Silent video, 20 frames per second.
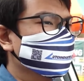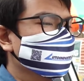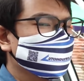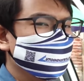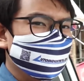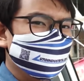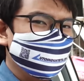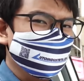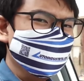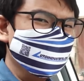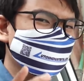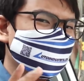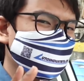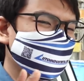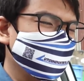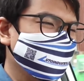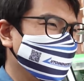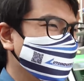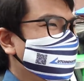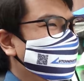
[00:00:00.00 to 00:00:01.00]
Now, one
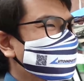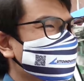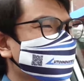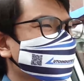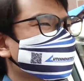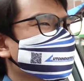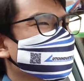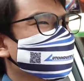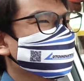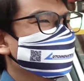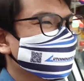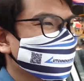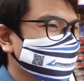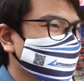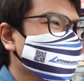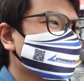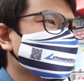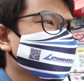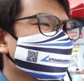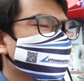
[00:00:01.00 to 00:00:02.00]
common
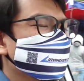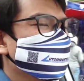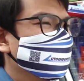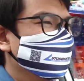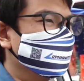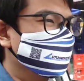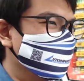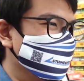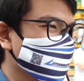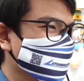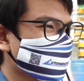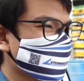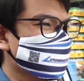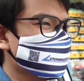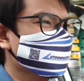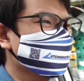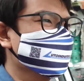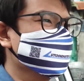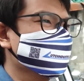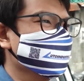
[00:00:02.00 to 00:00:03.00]
complaint previous
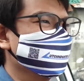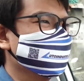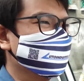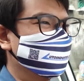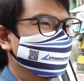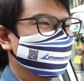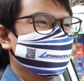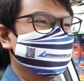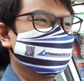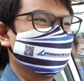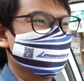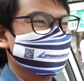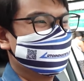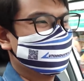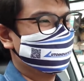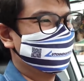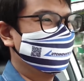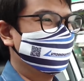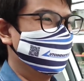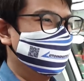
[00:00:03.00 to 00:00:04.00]
owners of Foresters
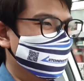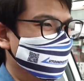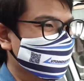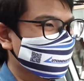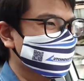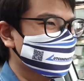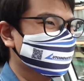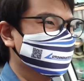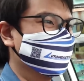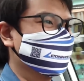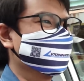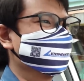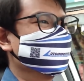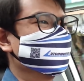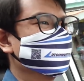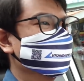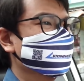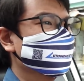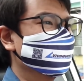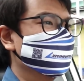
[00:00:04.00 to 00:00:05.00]
have always
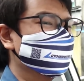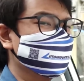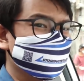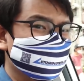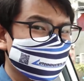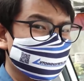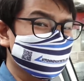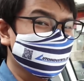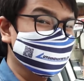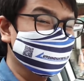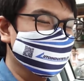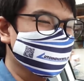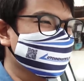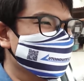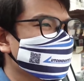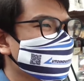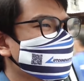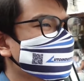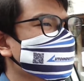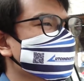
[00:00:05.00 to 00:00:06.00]
mentioned is fuel
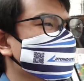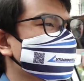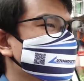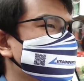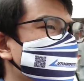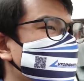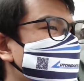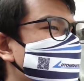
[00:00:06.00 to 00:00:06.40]
consumption.